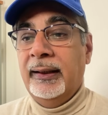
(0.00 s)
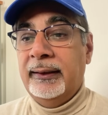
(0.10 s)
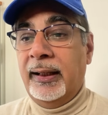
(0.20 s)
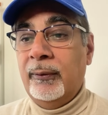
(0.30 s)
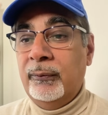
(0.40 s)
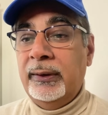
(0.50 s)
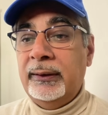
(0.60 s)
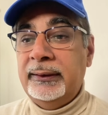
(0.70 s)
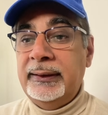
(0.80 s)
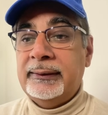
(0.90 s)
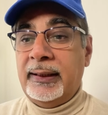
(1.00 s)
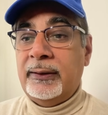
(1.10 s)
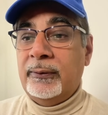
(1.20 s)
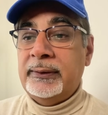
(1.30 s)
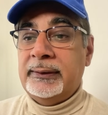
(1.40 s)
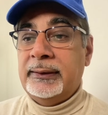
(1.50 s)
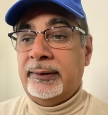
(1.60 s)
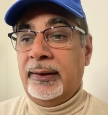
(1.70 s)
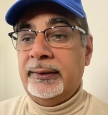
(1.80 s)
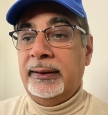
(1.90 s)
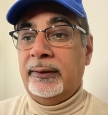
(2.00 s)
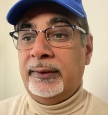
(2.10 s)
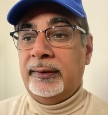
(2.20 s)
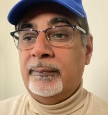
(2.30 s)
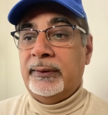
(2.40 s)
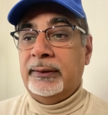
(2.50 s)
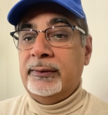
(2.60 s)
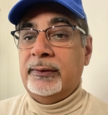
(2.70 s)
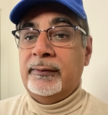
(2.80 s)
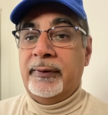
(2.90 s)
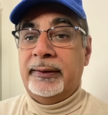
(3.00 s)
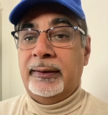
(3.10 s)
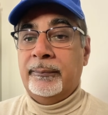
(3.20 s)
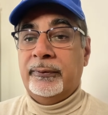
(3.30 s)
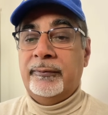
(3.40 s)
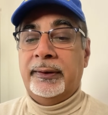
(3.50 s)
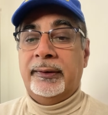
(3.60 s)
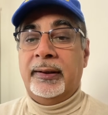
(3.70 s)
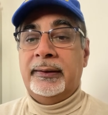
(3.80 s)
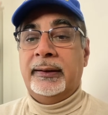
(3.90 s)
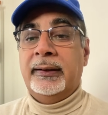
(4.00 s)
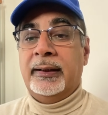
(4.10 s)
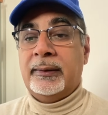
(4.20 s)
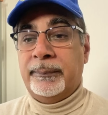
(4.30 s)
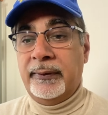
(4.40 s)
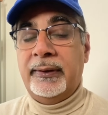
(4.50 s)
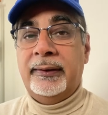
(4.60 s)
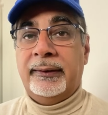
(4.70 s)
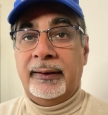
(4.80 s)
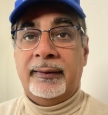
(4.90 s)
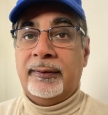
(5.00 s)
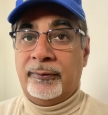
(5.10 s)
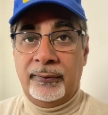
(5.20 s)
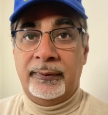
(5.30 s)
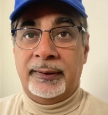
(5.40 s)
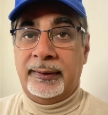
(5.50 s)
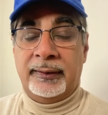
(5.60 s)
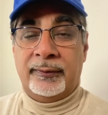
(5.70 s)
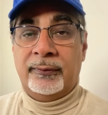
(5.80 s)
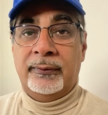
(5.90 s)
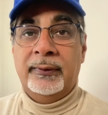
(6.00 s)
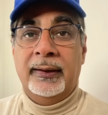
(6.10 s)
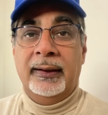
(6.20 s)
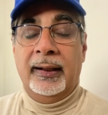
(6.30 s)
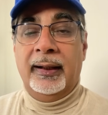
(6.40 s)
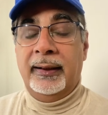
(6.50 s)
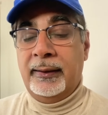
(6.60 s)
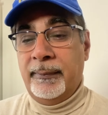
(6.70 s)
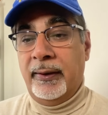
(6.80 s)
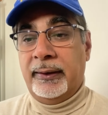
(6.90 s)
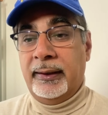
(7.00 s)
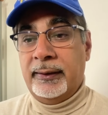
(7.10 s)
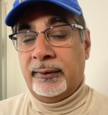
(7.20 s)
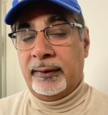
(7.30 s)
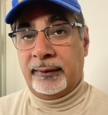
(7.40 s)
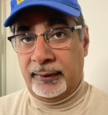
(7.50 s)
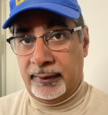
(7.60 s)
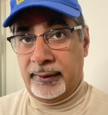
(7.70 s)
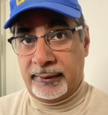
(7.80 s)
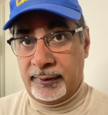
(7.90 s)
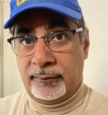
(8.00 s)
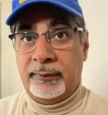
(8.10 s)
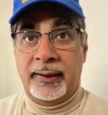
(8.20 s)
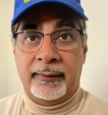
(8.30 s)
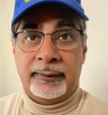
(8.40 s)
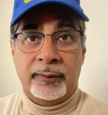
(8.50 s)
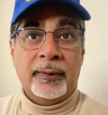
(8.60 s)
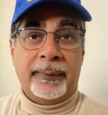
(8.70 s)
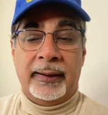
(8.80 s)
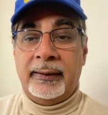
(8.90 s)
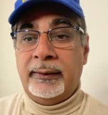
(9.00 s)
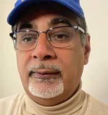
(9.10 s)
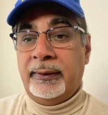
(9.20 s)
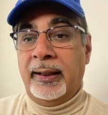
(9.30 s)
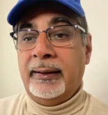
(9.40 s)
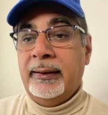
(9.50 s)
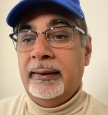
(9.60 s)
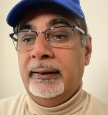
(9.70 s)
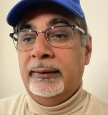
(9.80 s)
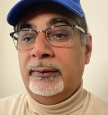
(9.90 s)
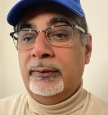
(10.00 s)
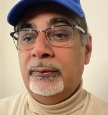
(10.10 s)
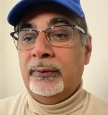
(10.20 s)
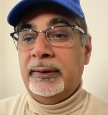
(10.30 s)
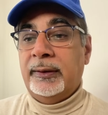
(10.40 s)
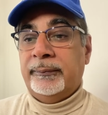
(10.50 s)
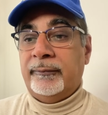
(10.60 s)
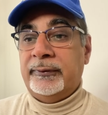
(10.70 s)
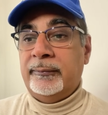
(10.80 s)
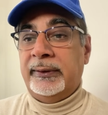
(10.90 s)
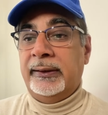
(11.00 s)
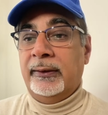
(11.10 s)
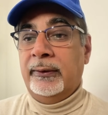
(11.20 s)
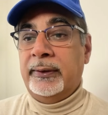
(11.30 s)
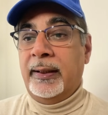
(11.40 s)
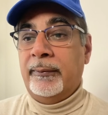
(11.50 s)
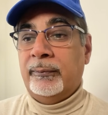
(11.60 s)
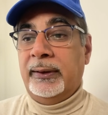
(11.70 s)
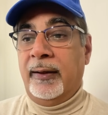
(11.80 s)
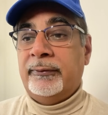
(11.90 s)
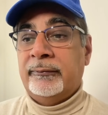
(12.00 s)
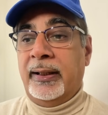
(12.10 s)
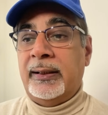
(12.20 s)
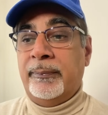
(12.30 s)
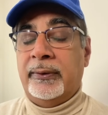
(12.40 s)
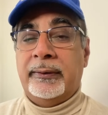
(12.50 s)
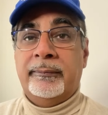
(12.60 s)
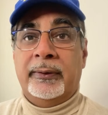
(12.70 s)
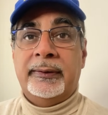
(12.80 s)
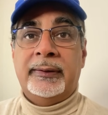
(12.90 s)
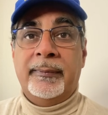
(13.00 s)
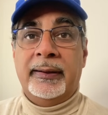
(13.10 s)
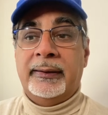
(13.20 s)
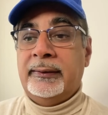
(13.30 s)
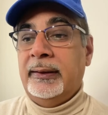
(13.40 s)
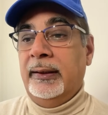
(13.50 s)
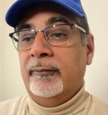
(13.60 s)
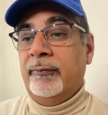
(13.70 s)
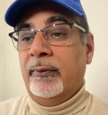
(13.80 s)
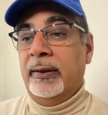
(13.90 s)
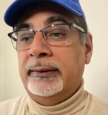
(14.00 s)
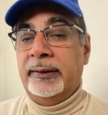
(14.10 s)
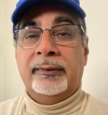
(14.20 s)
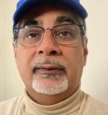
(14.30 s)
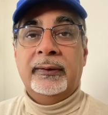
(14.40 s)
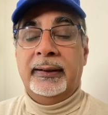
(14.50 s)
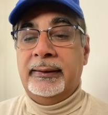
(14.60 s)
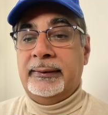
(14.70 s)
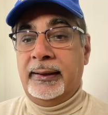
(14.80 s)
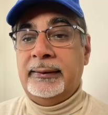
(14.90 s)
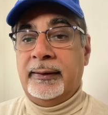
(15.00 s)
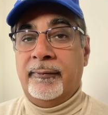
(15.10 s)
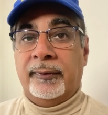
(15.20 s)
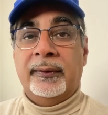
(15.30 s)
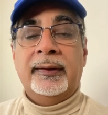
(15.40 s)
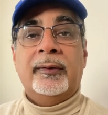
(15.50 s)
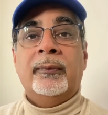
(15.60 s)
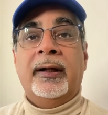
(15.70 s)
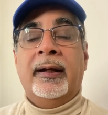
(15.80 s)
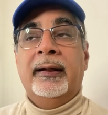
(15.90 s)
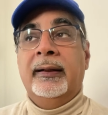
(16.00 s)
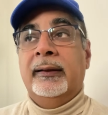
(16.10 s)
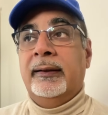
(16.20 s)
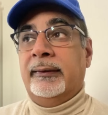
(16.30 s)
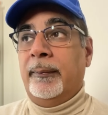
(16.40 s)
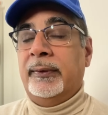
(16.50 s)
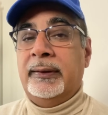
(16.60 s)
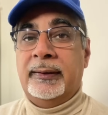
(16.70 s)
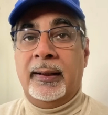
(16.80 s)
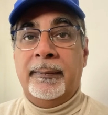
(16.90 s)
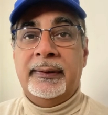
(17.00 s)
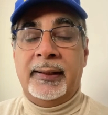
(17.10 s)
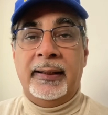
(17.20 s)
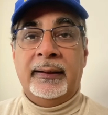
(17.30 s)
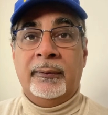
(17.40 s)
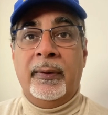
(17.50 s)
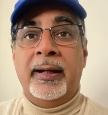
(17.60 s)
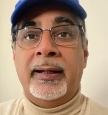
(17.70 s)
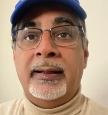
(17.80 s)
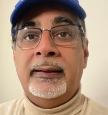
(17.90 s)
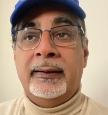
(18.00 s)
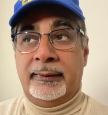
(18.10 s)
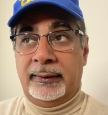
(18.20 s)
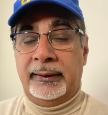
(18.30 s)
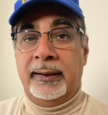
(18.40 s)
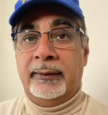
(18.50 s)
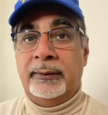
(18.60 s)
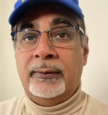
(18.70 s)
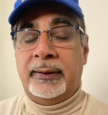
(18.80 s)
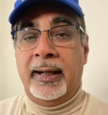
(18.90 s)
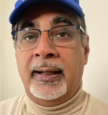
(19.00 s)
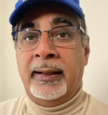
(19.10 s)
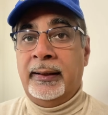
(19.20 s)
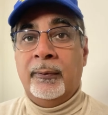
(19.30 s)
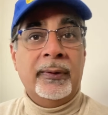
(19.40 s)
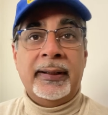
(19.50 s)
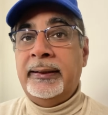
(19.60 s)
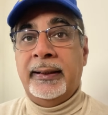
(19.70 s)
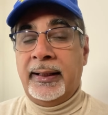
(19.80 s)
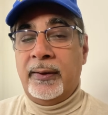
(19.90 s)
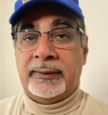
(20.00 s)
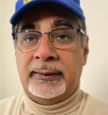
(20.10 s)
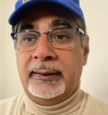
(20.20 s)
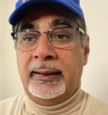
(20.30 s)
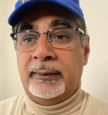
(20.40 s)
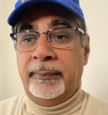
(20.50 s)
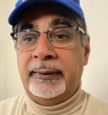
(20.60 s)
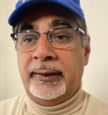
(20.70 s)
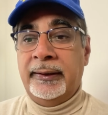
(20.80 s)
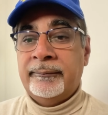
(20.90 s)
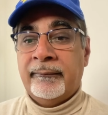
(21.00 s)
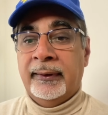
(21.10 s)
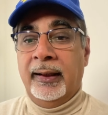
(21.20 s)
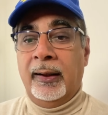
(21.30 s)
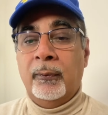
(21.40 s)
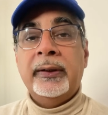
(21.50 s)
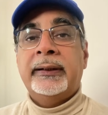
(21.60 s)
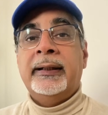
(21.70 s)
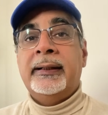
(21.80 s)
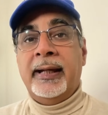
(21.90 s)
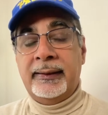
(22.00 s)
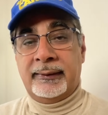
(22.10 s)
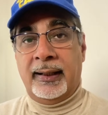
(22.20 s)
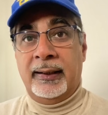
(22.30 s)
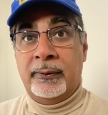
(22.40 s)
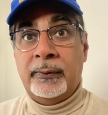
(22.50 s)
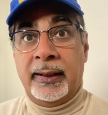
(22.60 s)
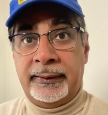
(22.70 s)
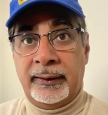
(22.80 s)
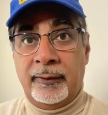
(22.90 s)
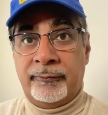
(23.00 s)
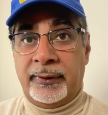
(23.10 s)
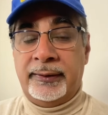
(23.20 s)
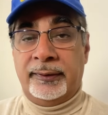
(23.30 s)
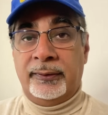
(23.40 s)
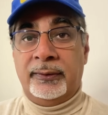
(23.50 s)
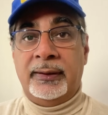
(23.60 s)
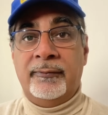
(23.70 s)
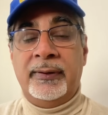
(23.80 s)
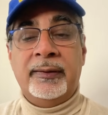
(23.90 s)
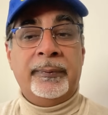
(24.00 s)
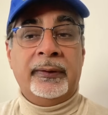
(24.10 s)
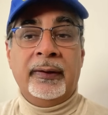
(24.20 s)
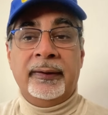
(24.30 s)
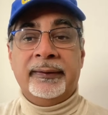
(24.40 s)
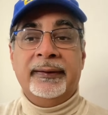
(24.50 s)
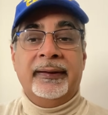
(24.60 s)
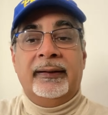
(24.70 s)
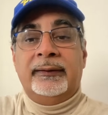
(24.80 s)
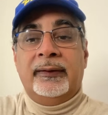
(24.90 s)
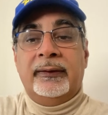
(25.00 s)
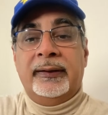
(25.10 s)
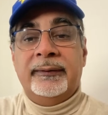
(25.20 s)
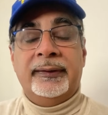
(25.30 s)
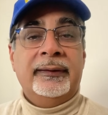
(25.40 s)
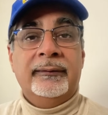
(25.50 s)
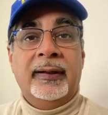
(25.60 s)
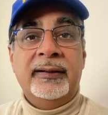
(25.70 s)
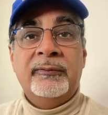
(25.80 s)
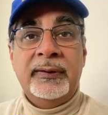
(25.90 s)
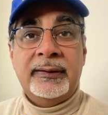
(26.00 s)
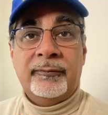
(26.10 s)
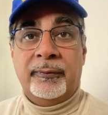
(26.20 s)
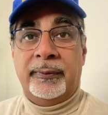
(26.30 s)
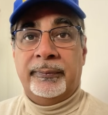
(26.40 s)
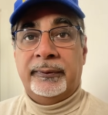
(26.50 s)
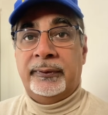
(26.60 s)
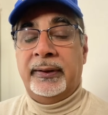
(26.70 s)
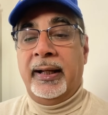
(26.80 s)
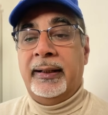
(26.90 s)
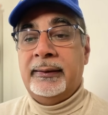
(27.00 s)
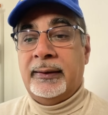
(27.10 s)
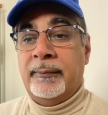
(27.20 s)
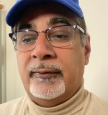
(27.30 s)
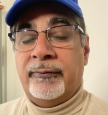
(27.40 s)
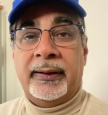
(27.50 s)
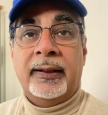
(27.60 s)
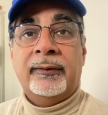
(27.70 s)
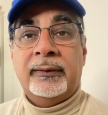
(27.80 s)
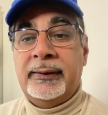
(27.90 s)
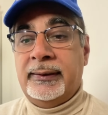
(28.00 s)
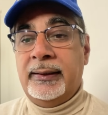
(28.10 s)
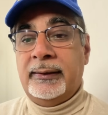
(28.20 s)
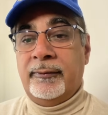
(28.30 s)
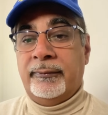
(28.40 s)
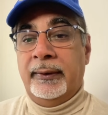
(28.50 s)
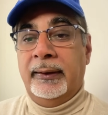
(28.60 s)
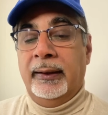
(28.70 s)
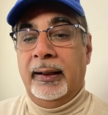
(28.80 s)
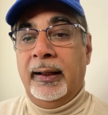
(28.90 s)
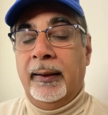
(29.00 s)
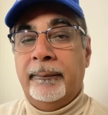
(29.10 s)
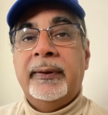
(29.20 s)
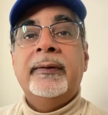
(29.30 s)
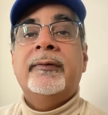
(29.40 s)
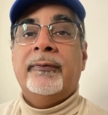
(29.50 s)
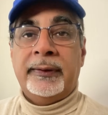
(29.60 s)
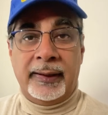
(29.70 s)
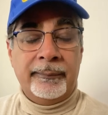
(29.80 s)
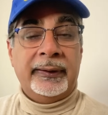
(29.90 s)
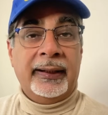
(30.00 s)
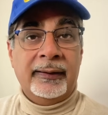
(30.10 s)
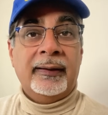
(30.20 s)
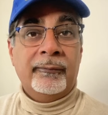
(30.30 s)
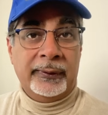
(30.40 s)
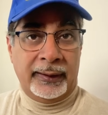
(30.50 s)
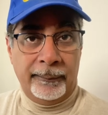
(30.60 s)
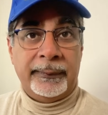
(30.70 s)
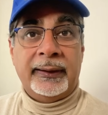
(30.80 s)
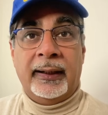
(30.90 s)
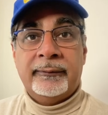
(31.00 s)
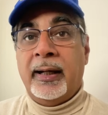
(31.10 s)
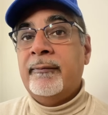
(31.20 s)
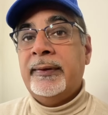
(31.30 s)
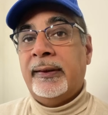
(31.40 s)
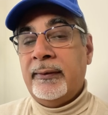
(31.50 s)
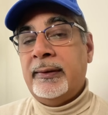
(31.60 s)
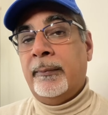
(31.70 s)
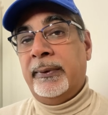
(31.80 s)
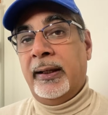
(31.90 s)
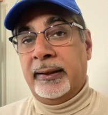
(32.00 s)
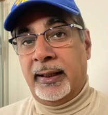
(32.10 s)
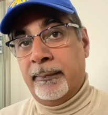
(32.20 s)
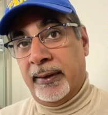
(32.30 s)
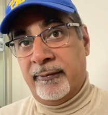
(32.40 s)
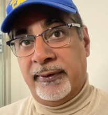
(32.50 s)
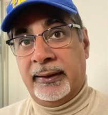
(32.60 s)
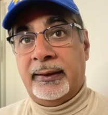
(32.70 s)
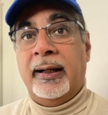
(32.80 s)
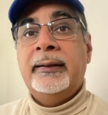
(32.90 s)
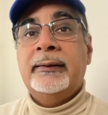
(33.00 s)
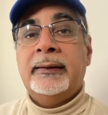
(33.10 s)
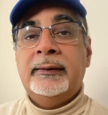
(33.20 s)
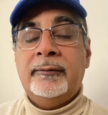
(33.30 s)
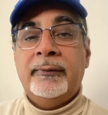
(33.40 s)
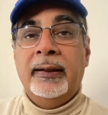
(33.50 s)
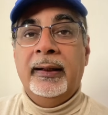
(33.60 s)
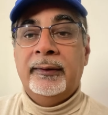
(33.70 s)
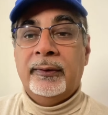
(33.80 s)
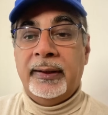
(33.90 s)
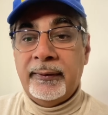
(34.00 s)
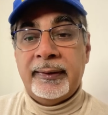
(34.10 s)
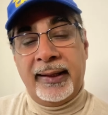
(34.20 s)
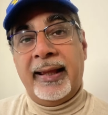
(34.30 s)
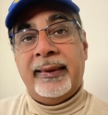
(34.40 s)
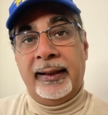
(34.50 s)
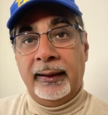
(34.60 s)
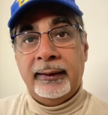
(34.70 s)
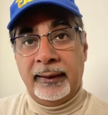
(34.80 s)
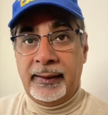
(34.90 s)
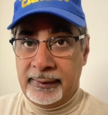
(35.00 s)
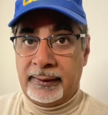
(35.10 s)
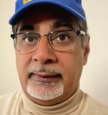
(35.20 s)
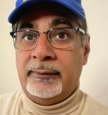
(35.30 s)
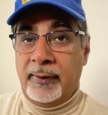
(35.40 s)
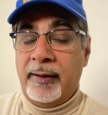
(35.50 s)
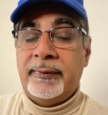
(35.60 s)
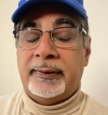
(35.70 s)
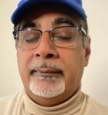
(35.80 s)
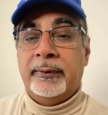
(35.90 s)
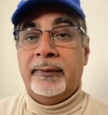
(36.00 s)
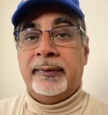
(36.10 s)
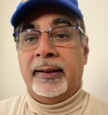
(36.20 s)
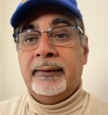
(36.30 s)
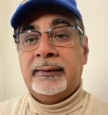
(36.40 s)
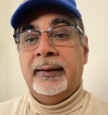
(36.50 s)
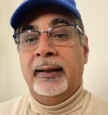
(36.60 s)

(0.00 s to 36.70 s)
They will need stakeholders in the charging ecosystem to continue to invest in improving the charging experience. This is true. This is as true in America. It's just as true here in Europe and in the UK. To do all of this profitably, OEMs will have to rally policymakers for additional incentives. So this is where the subsidies that have been taken away, certainly here in the UK, and there weren't any announced in the last budget, are working against that whole idea of transition to EVs because, you know, there isn't any reason for people to do that in terms of financial incentive. There is, for example, again, with company car drivers, there is the BIK benefit in kind incentive. So there is that thing that is actually driving some of those sales.